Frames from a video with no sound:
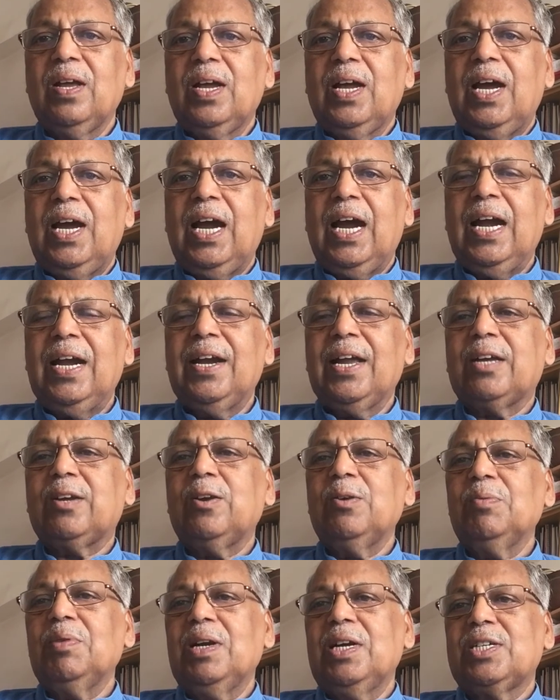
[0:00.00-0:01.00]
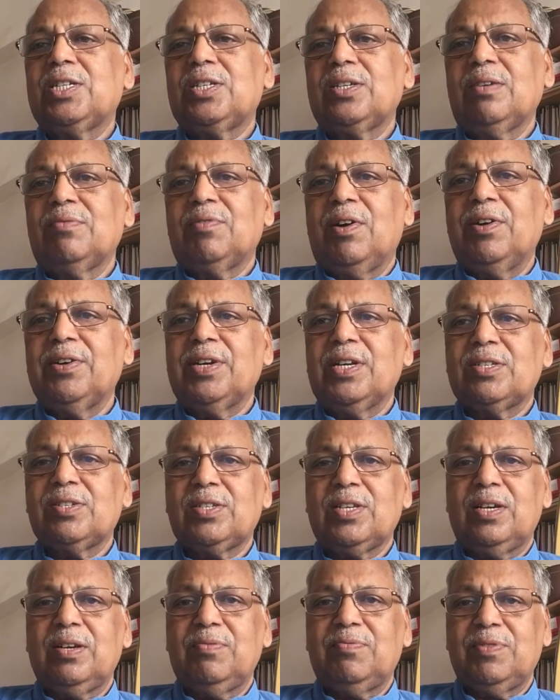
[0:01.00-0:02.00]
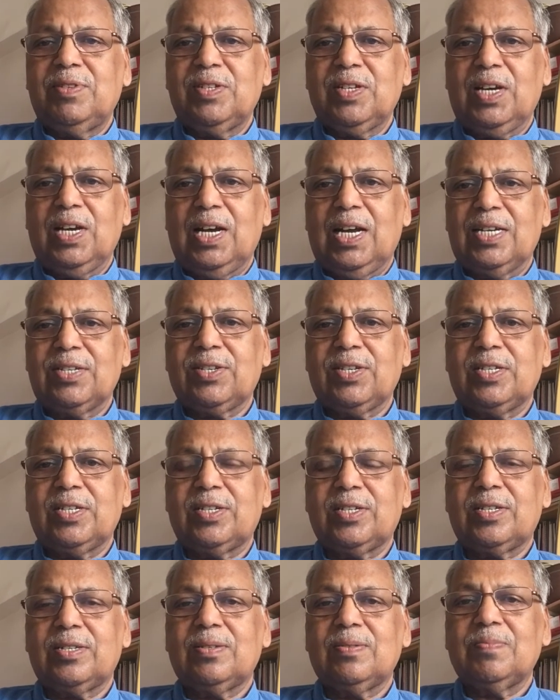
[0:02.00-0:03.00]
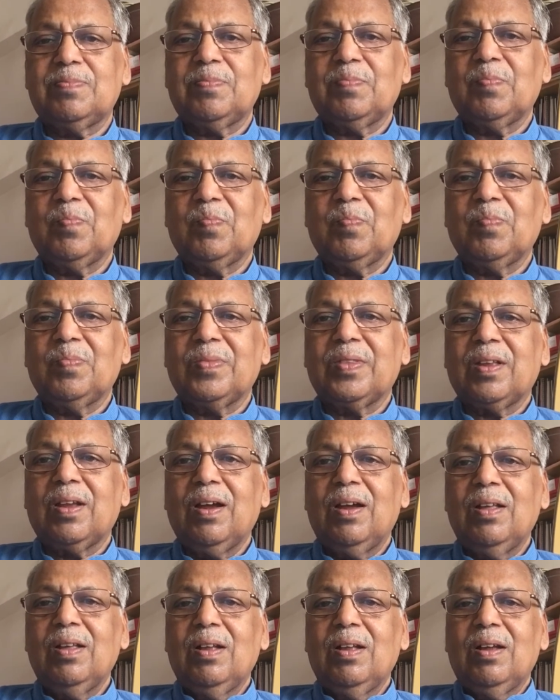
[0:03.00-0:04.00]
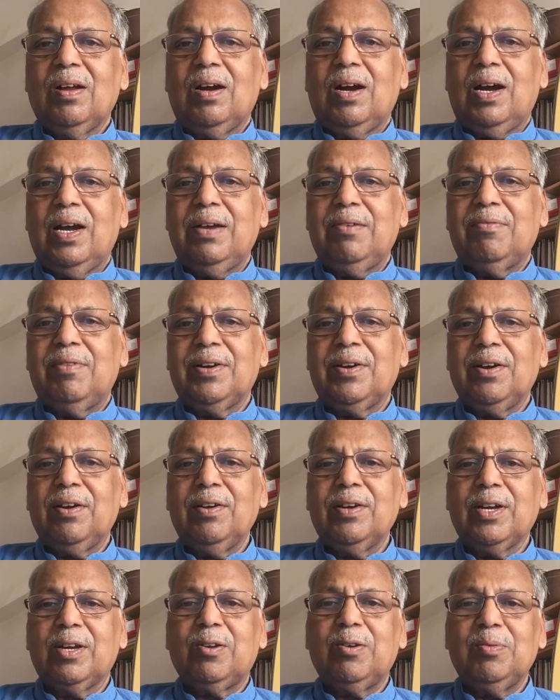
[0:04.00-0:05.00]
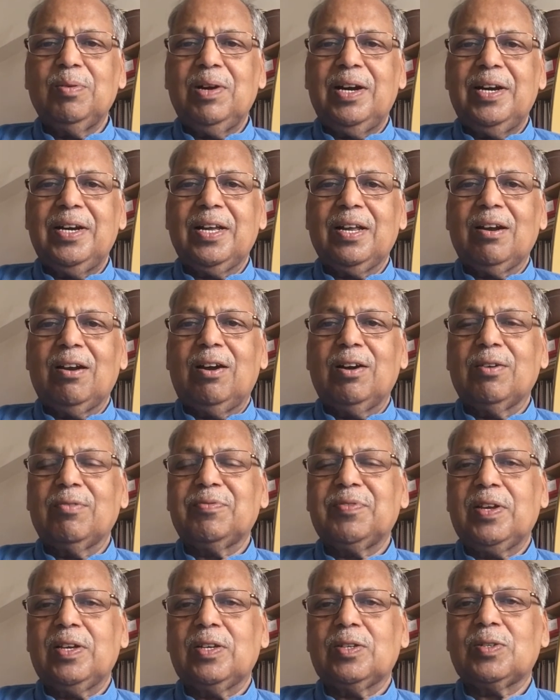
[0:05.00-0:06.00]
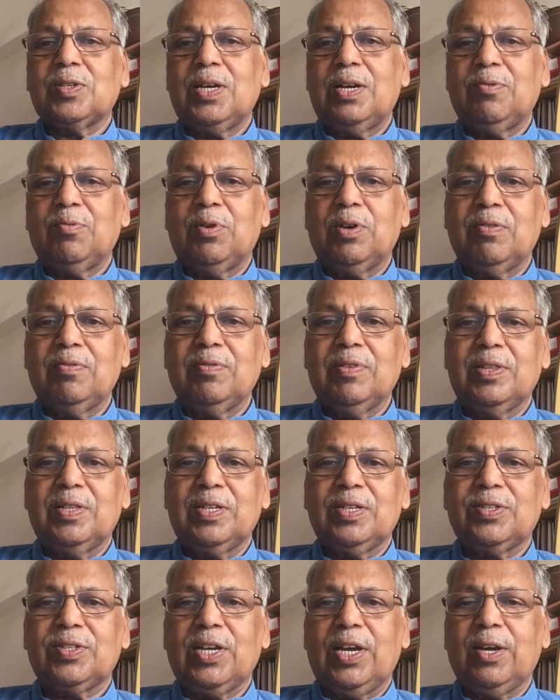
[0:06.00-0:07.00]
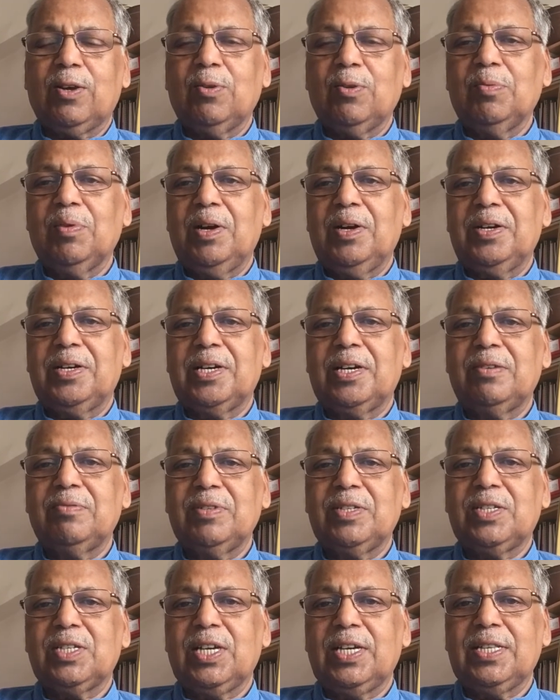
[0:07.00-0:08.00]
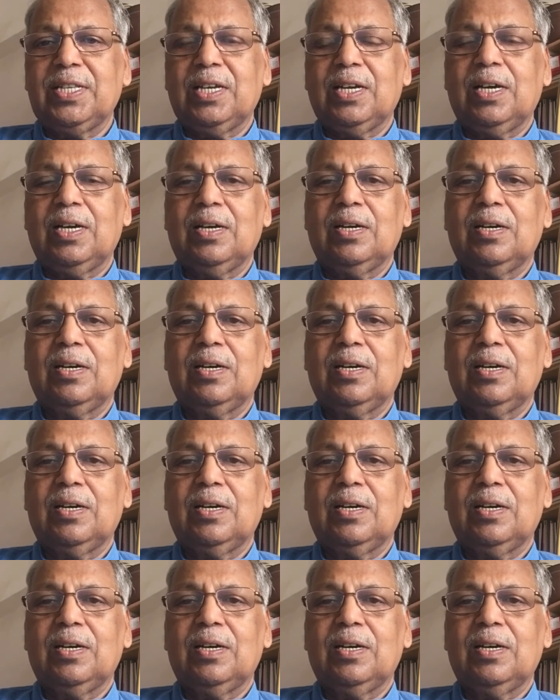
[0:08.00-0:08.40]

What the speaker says: and accumulation of unnecessary physical assets. I went on accumulating a lot of things, and one of the things I accumulated, which I think